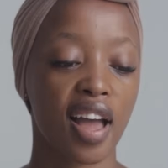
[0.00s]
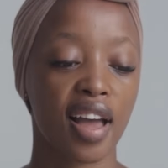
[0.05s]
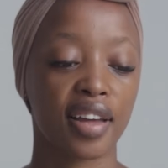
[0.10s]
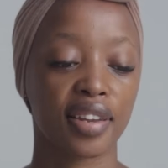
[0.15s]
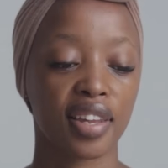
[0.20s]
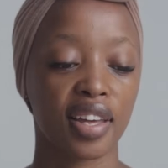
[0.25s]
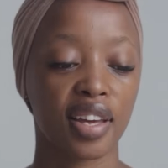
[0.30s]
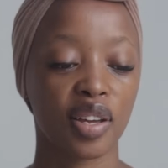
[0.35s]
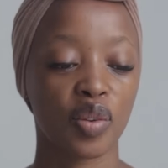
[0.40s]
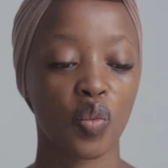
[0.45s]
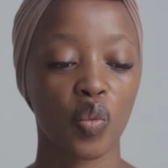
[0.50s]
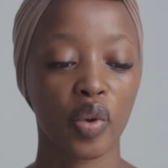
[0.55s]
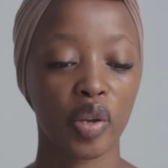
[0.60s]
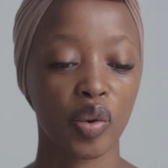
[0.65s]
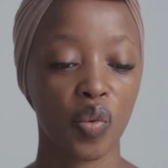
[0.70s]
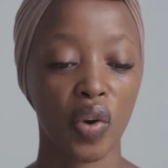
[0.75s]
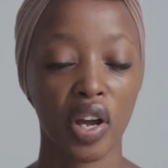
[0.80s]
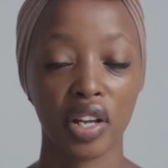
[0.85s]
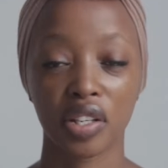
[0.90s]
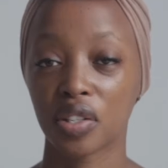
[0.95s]
And then we
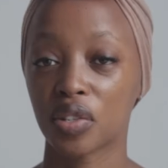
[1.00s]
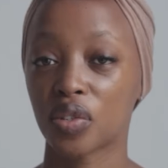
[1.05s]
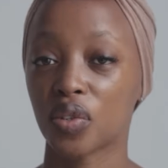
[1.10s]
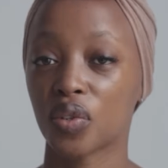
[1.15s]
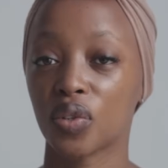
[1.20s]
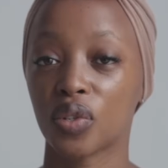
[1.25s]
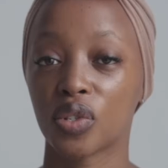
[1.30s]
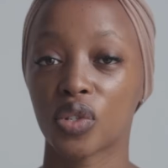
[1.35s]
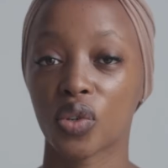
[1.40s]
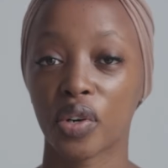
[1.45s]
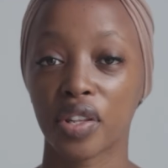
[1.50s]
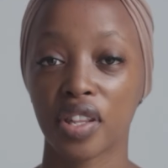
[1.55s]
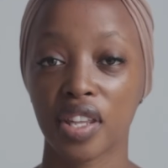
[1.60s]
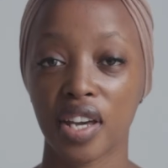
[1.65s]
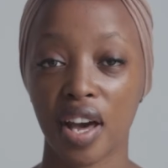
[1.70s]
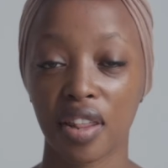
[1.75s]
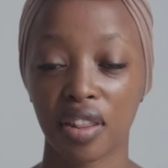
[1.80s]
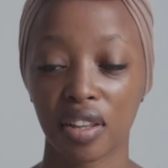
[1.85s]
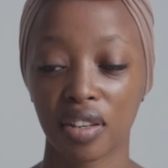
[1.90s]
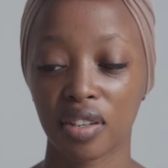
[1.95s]
went to join
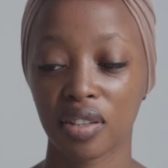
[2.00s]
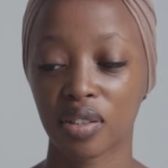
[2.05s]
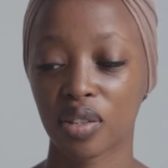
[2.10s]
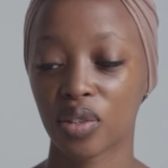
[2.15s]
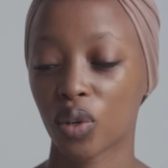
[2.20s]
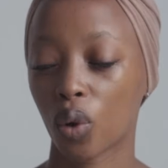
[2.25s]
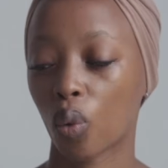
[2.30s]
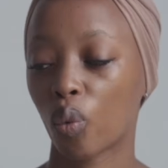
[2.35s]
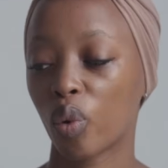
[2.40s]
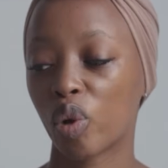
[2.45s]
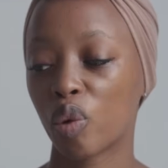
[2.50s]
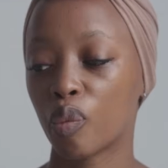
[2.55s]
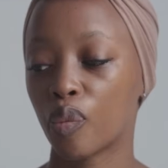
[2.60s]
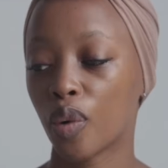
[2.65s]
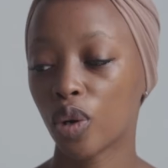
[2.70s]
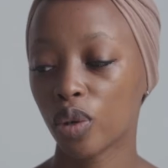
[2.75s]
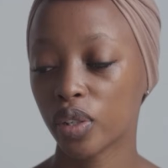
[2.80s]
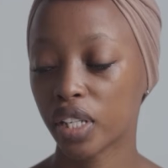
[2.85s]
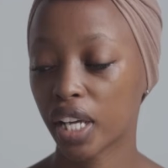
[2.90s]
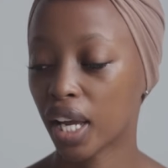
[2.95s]
the others. So we were
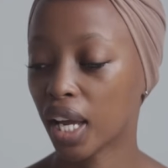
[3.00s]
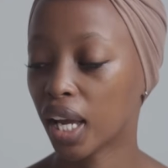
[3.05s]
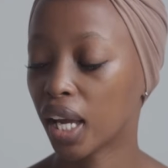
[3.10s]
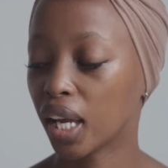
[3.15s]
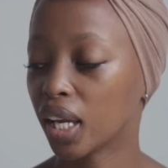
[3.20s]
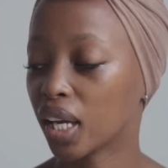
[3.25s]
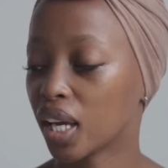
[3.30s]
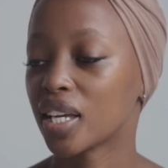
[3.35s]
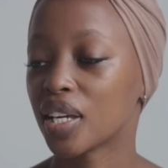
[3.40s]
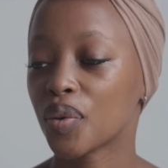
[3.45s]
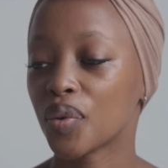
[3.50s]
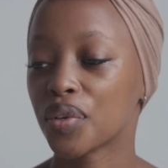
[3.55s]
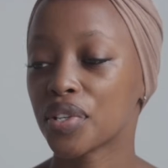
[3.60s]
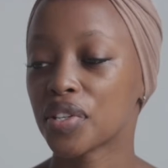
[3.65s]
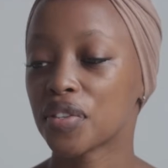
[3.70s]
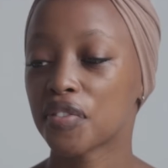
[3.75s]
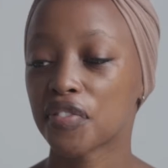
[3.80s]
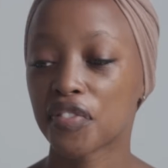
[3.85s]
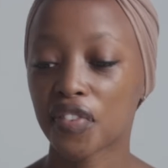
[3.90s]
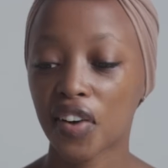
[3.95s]
bowling, it
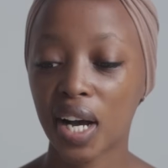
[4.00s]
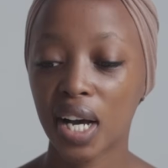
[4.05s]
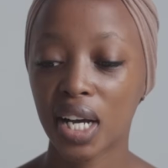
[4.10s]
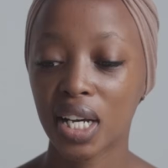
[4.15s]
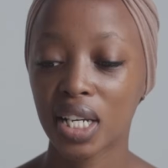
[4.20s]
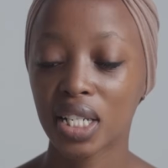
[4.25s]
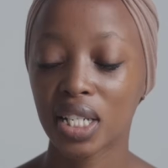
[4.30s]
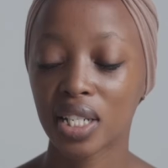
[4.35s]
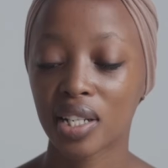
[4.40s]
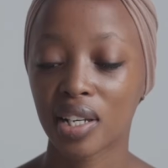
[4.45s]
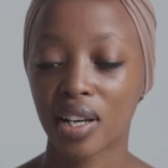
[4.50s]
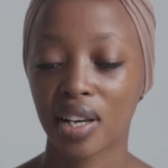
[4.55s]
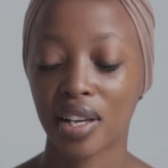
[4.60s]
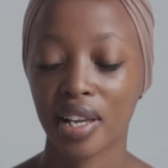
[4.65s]
was fun.